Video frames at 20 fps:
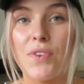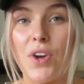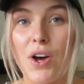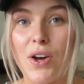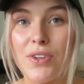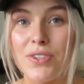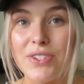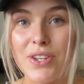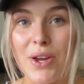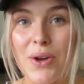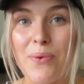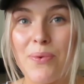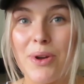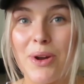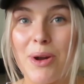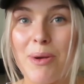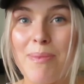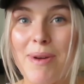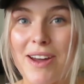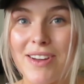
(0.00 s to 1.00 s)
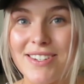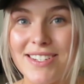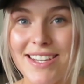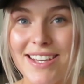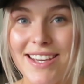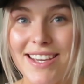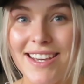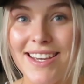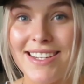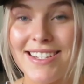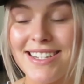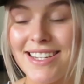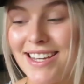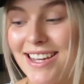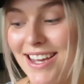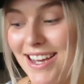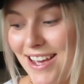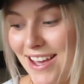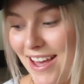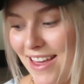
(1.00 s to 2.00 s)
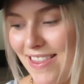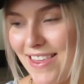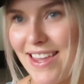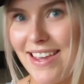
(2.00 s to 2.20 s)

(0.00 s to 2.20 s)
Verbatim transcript: Also, we're about to hit, I